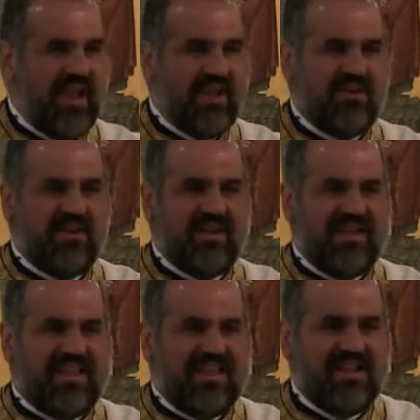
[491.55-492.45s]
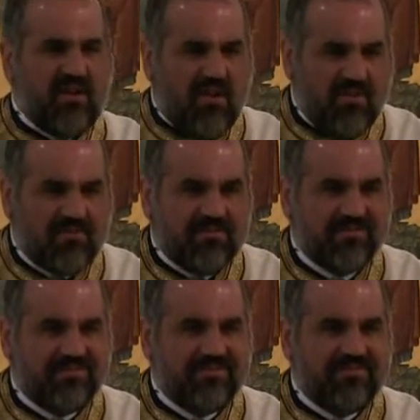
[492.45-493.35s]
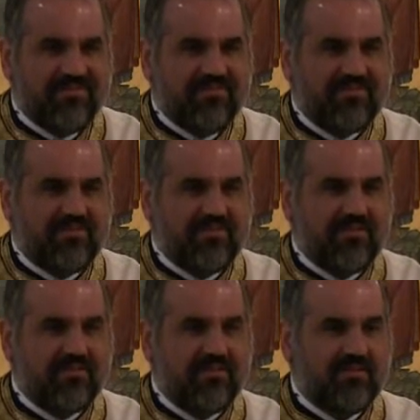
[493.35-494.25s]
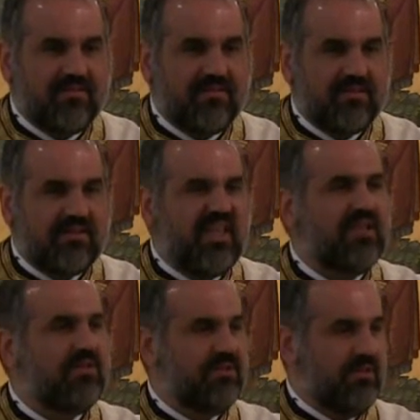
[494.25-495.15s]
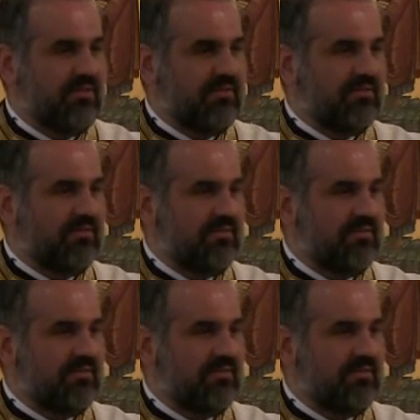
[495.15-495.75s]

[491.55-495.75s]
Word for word: and ego, killed her.